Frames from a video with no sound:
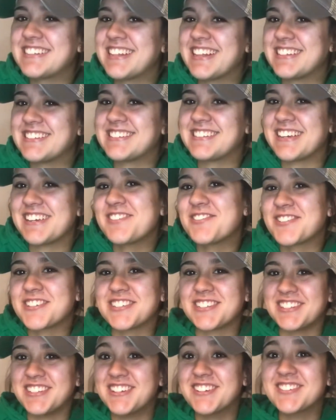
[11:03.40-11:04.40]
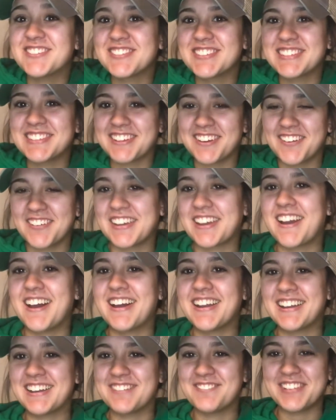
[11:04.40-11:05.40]
that stage where she knows what's going
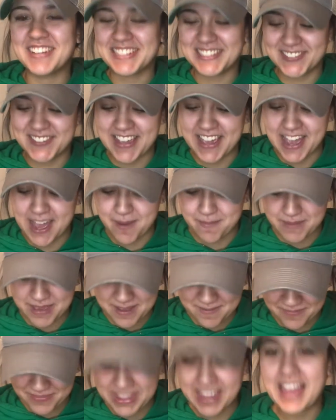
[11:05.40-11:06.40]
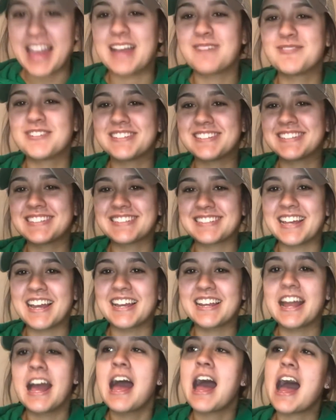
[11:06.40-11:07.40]
on and it makes me happy. I'm just
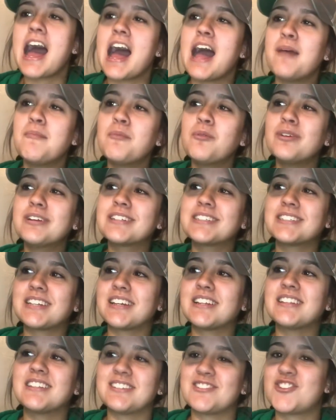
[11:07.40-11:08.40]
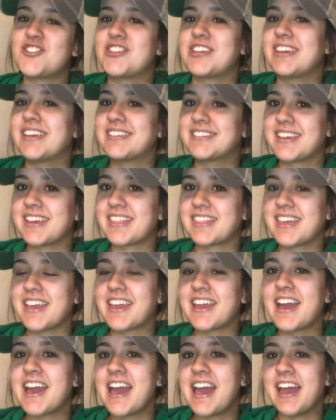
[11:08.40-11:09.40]
excited. I'm more excited than she is, I think.
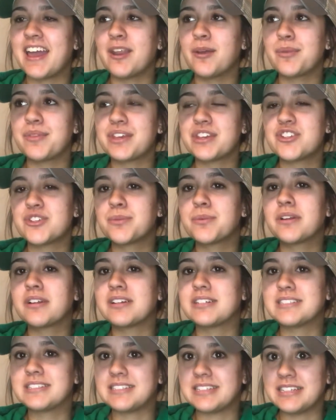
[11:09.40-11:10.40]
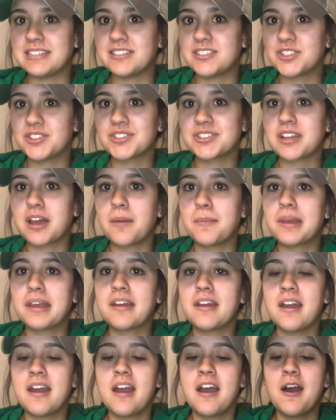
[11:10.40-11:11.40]
I don't think she realized Easter is coming,
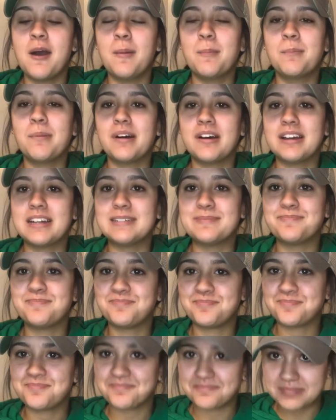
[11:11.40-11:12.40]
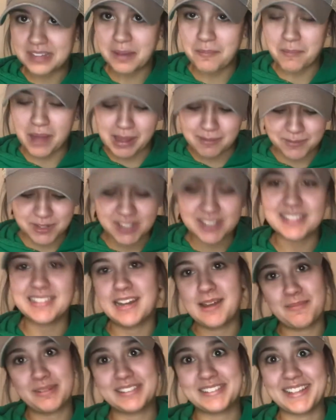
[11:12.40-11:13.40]
but mom does and
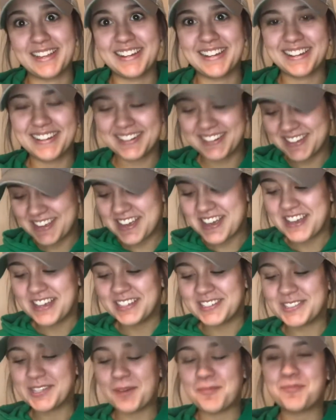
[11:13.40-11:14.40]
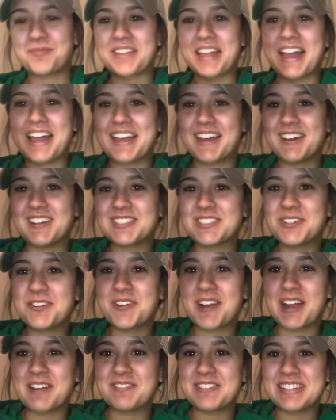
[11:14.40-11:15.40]
I'm excited. So I also
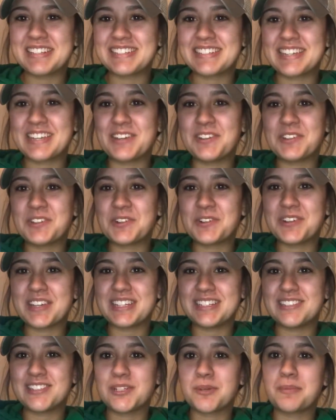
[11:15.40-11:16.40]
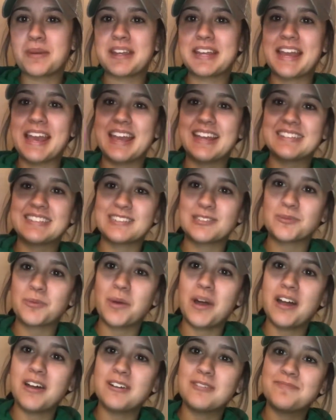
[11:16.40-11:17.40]
grabbed these cute little Easter bunny eggs as
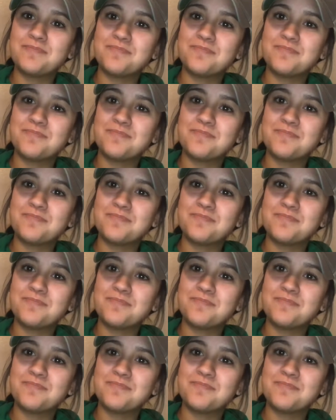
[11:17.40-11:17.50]
well.